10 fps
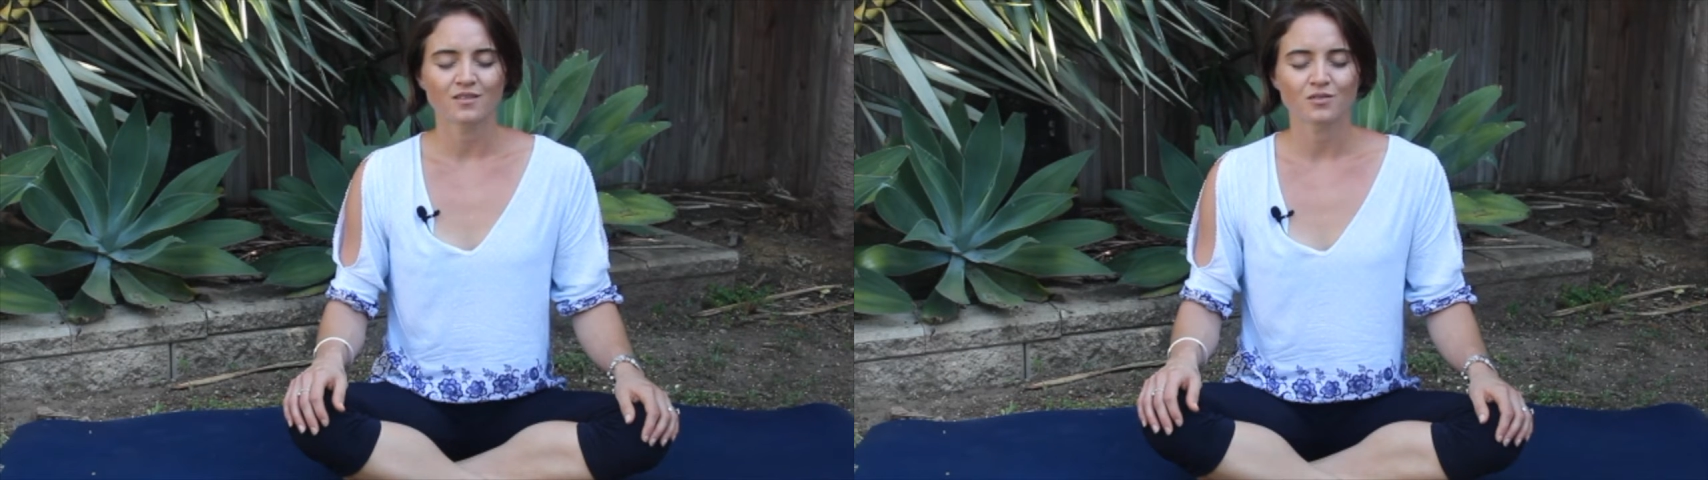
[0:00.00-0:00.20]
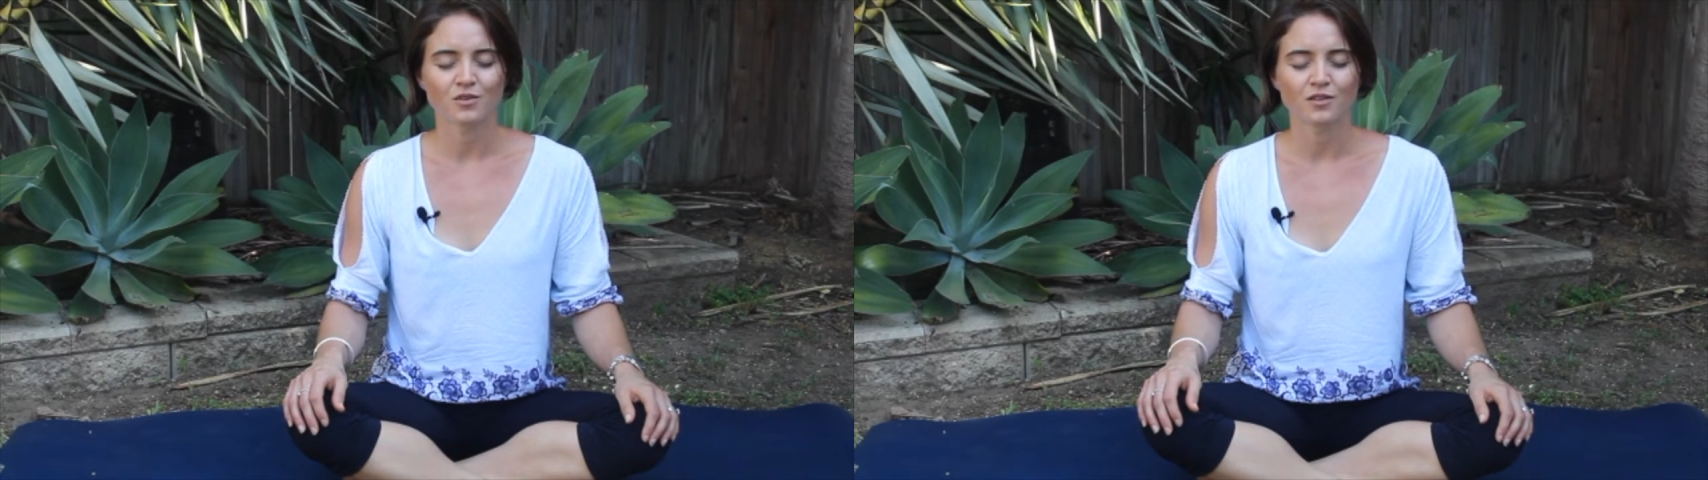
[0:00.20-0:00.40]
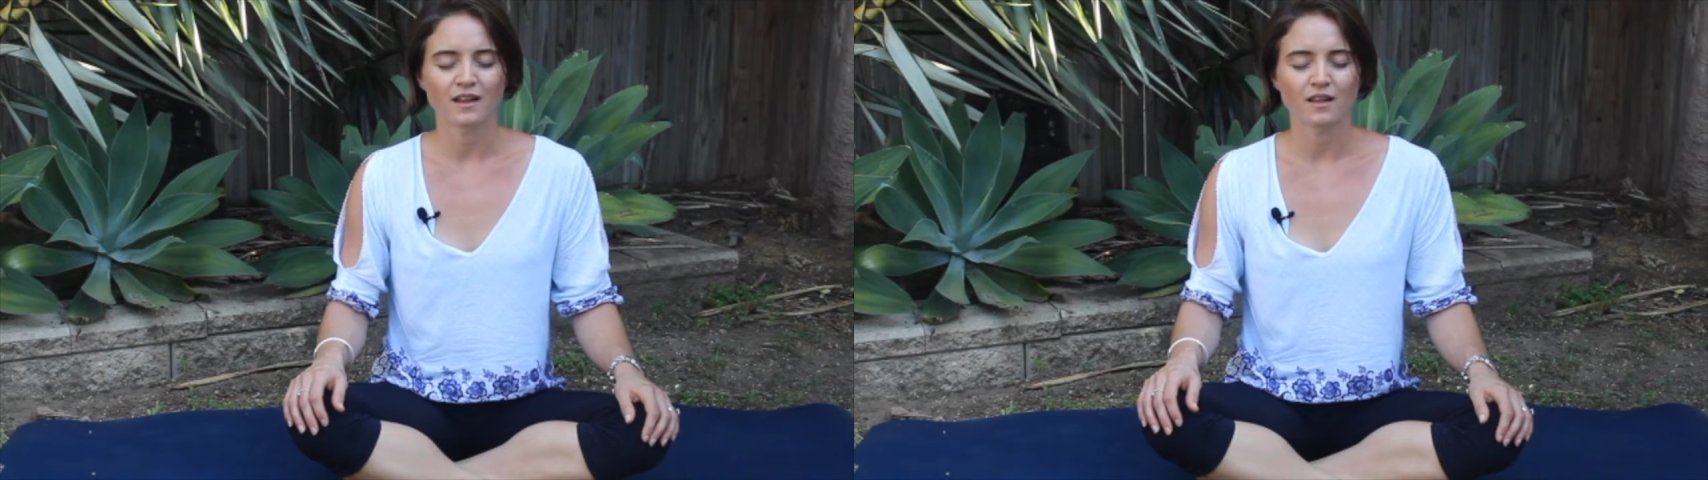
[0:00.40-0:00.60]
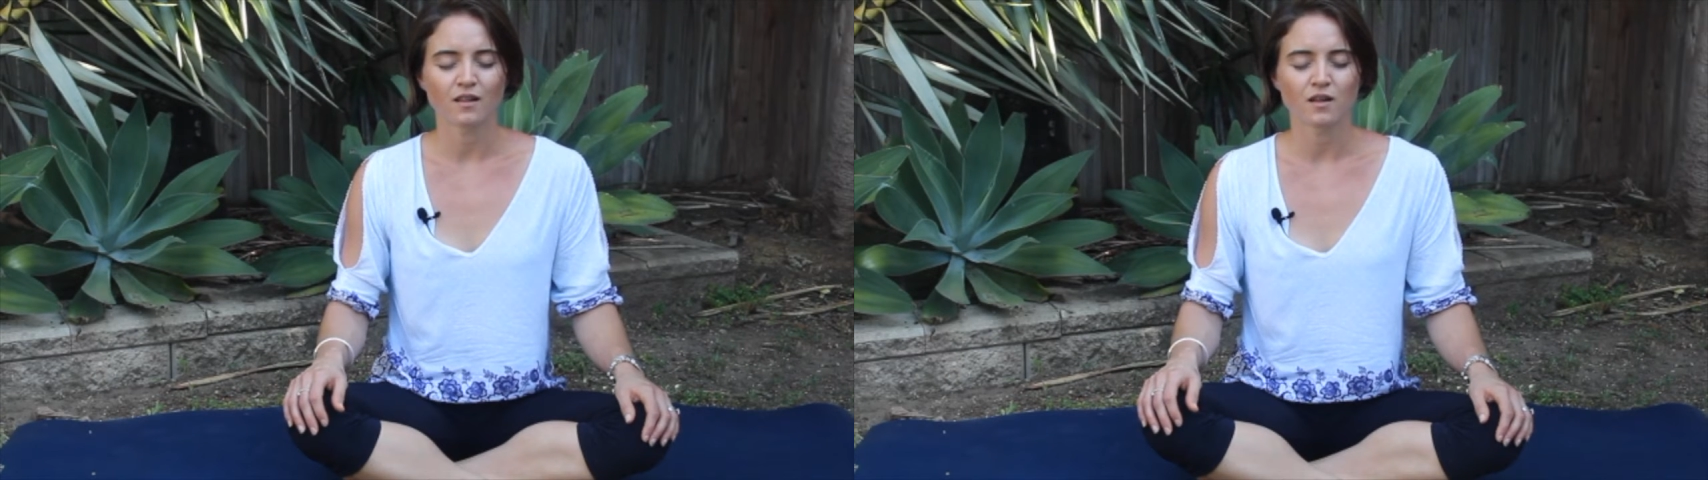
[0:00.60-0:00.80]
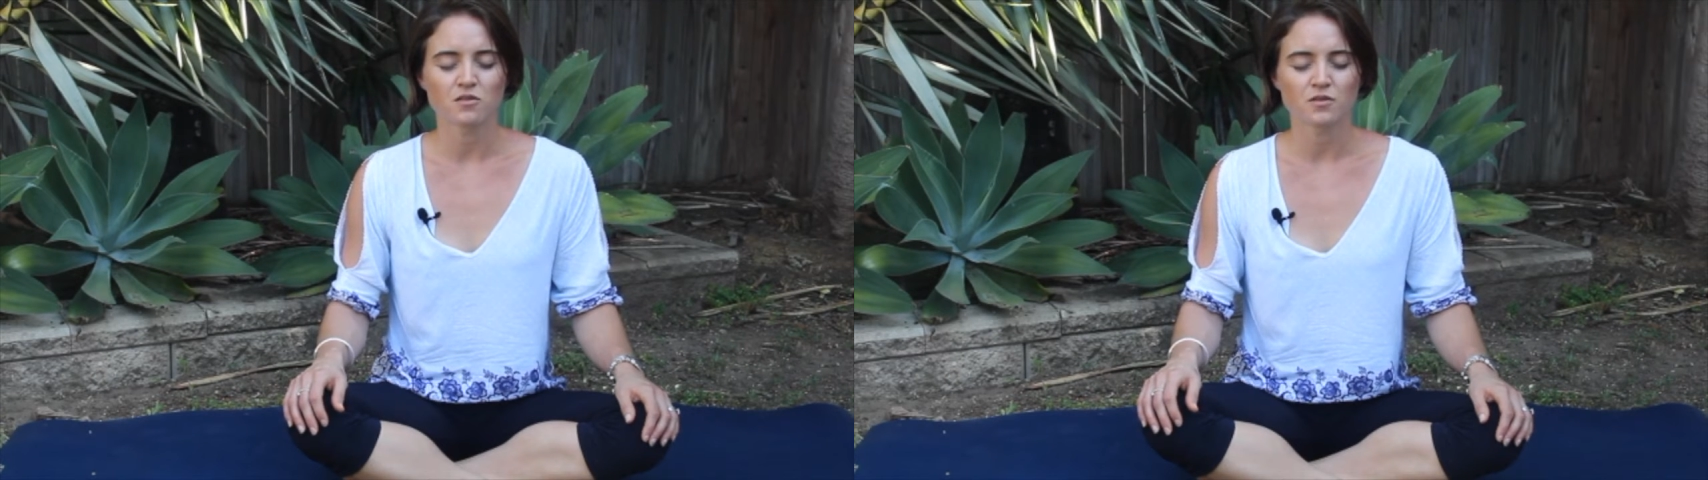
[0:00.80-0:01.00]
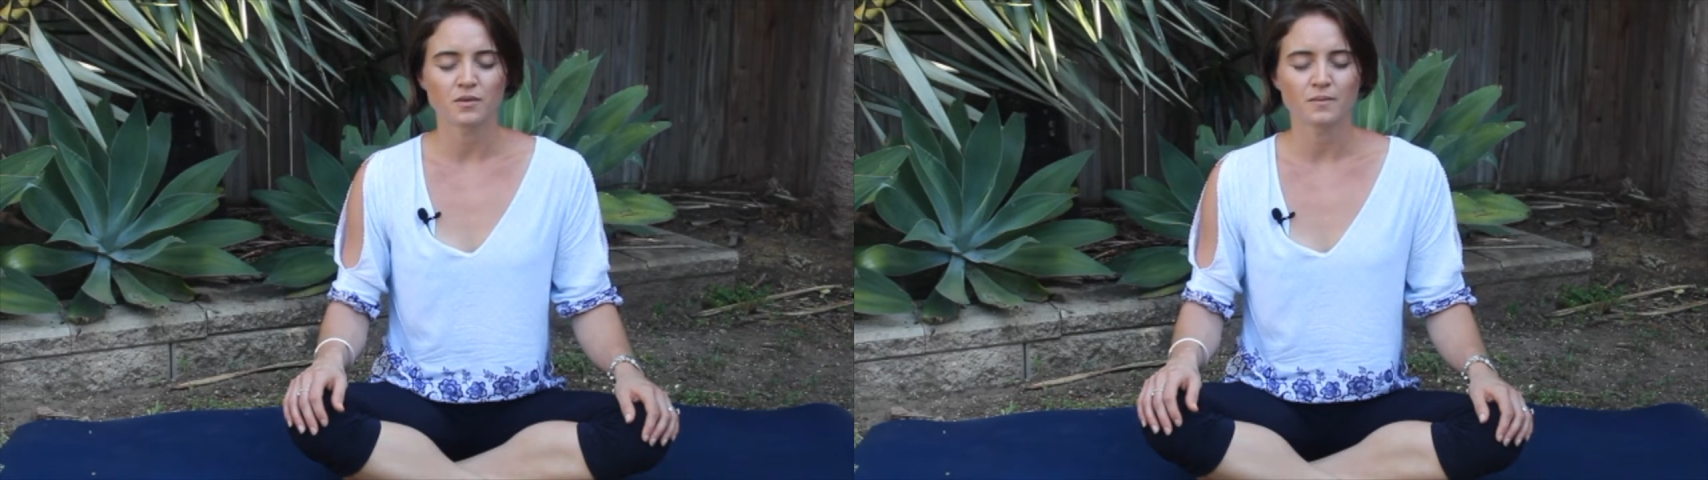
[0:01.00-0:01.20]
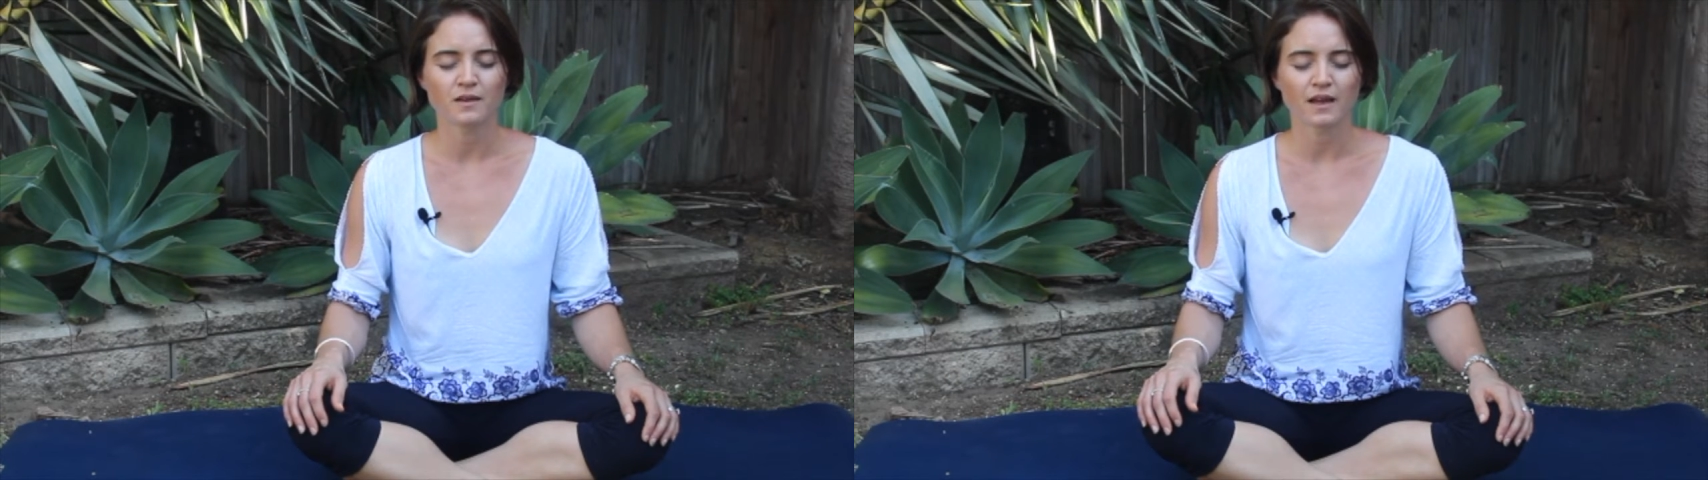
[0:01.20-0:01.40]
through that lower rib